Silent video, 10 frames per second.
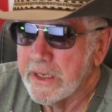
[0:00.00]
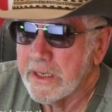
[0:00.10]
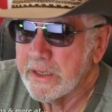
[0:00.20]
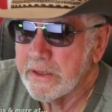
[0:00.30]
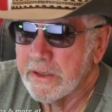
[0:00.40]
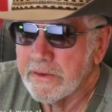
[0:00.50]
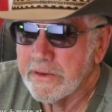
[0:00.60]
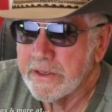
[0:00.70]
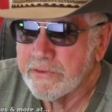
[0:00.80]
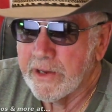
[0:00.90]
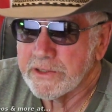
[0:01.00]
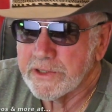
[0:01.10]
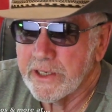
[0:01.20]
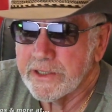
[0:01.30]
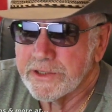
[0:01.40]
And the
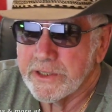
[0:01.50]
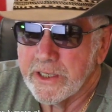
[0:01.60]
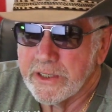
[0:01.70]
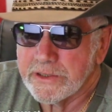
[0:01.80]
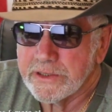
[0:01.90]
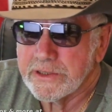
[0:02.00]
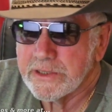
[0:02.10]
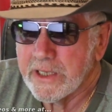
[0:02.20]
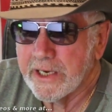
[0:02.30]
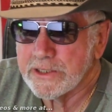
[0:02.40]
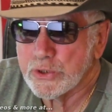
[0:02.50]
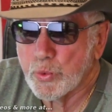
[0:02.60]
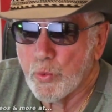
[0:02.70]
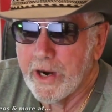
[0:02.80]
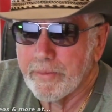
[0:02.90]
translation is, I
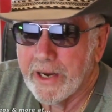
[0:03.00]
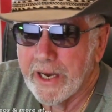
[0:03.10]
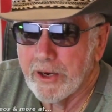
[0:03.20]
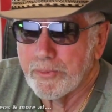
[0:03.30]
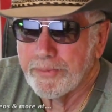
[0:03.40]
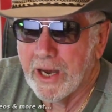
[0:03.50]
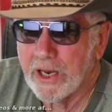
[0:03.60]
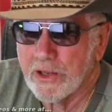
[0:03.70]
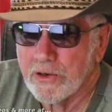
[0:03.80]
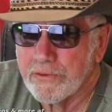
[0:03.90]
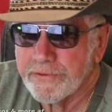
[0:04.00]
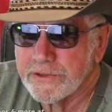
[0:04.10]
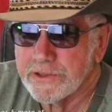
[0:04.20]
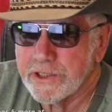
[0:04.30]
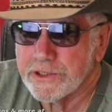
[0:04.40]
swear by Apollo,
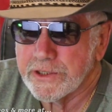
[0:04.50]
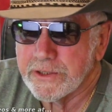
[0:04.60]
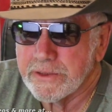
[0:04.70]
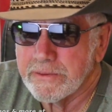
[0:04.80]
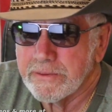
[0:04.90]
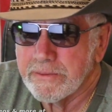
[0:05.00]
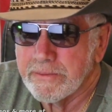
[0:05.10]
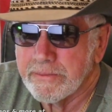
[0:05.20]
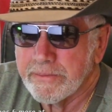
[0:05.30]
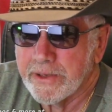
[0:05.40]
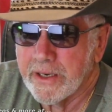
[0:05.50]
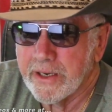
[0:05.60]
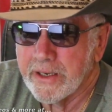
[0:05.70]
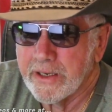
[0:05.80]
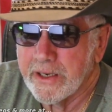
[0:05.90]
physician,
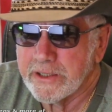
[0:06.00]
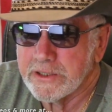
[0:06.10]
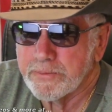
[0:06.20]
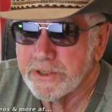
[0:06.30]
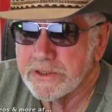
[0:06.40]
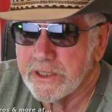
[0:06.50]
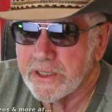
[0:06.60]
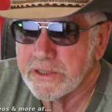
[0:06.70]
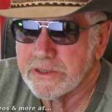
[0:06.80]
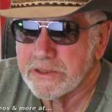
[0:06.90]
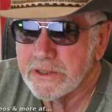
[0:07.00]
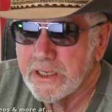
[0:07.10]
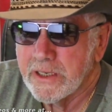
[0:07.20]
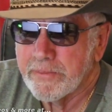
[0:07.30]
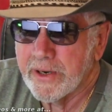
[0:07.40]
by Aspicius,
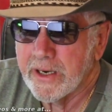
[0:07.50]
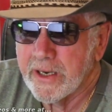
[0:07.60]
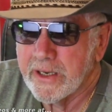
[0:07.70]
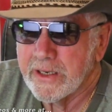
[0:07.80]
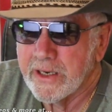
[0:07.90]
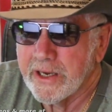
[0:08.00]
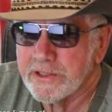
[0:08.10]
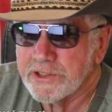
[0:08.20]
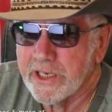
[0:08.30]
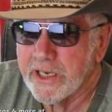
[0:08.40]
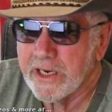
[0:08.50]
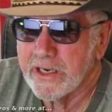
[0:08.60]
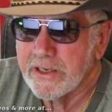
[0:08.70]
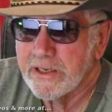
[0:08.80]
by Hygieia,